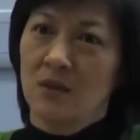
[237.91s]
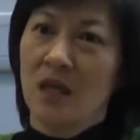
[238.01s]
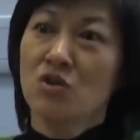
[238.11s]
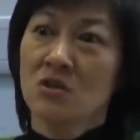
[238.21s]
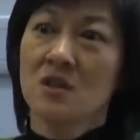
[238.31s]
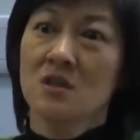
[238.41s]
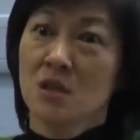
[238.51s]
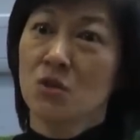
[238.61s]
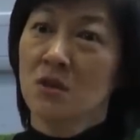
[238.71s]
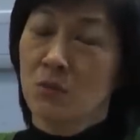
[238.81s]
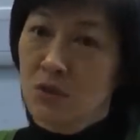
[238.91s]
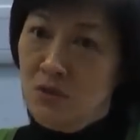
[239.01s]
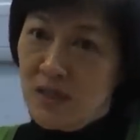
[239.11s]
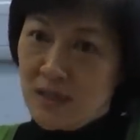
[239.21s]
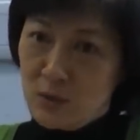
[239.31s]
English is a
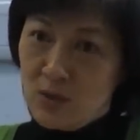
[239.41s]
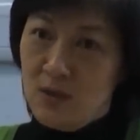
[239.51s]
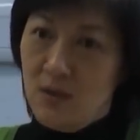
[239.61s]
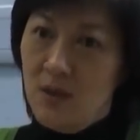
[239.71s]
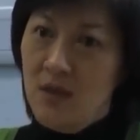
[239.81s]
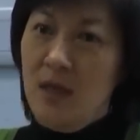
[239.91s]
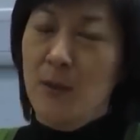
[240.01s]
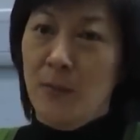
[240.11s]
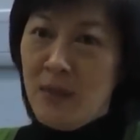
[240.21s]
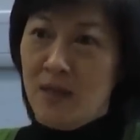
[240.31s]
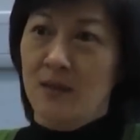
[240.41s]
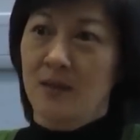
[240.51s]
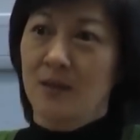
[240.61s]
universal language, but